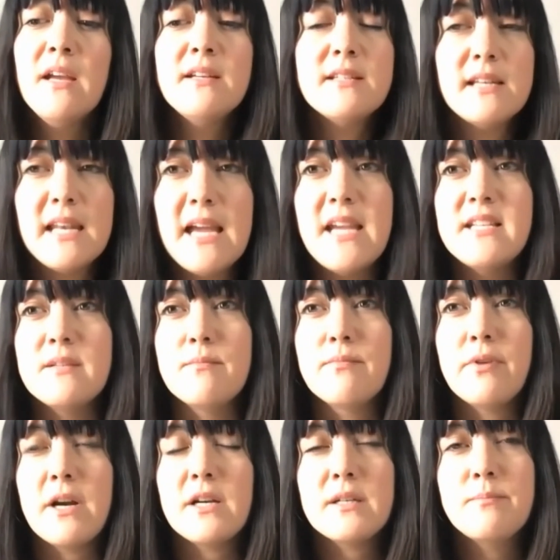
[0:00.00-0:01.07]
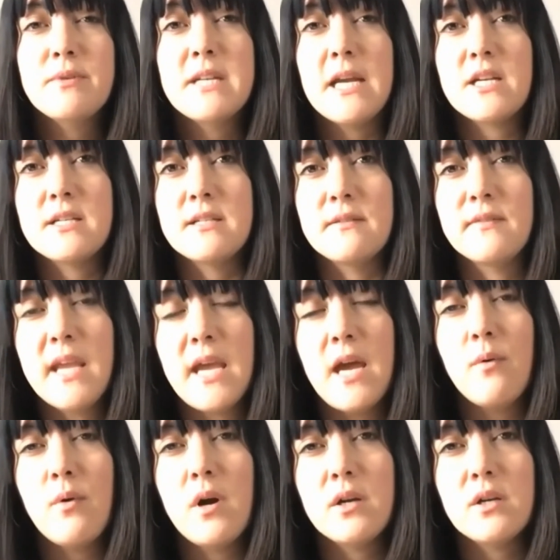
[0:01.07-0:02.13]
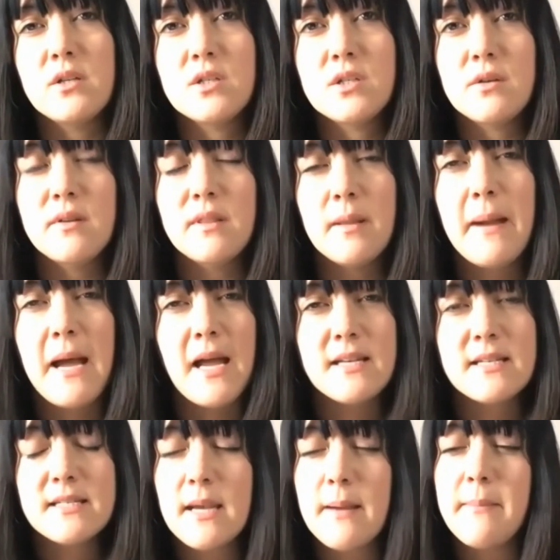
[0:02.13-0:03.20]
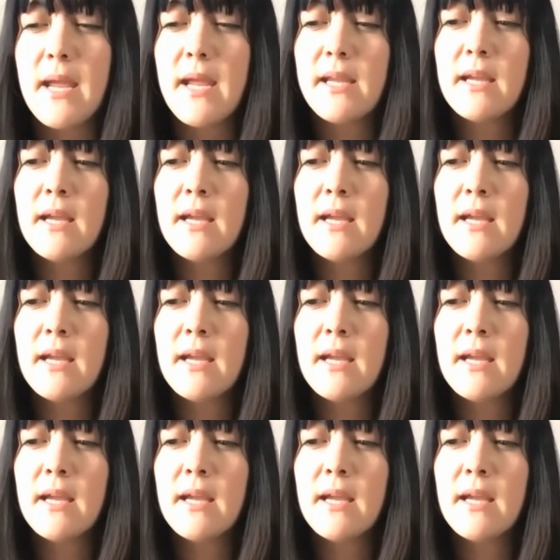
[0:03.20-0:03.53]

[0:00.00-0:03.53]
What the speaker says: delays in protections of care workers during the pandemic.